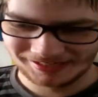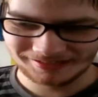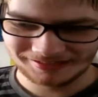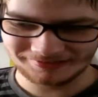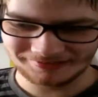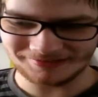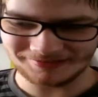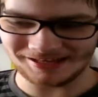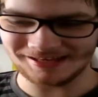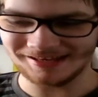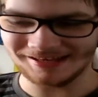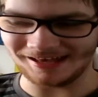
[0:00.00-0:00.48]

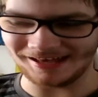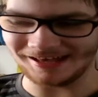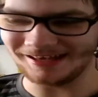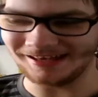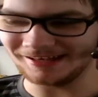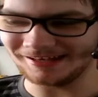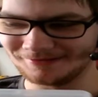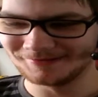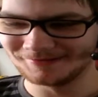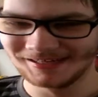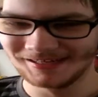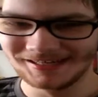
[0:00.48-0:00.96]

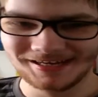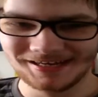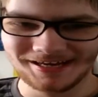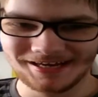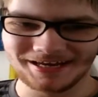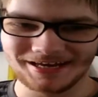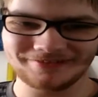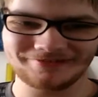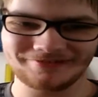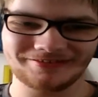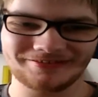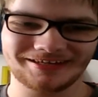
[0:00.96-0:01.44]

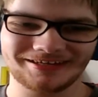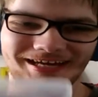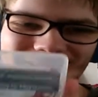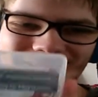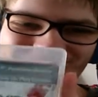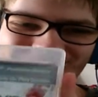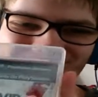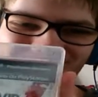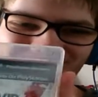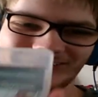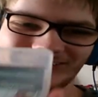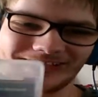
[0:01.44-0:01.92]
if you
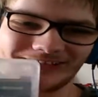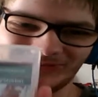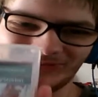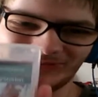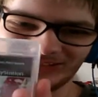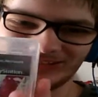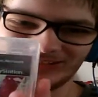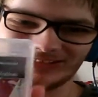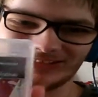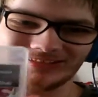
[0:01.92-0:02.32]
guys really want